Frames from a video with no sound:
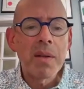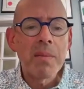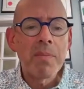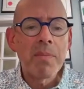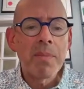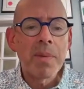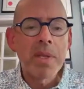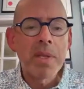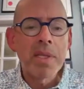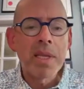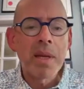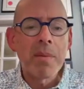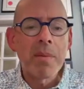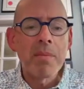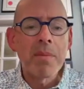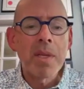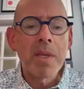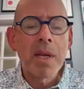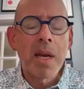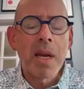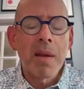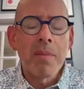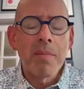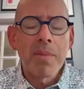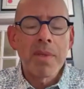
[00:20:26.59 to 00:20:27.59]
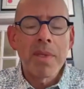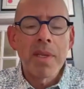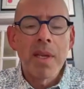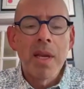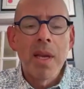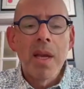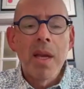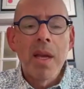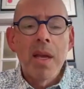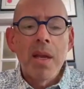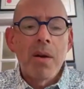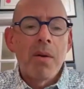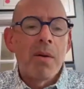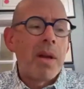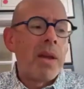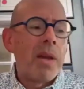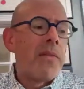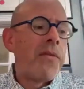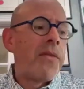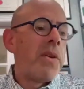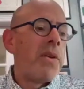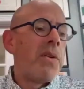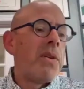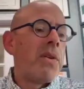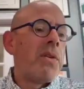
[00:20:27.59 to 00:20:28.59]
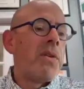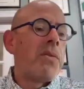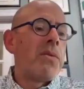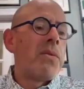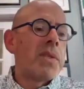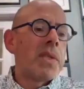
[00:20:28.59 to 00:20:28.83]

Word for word: But sometimes, if you use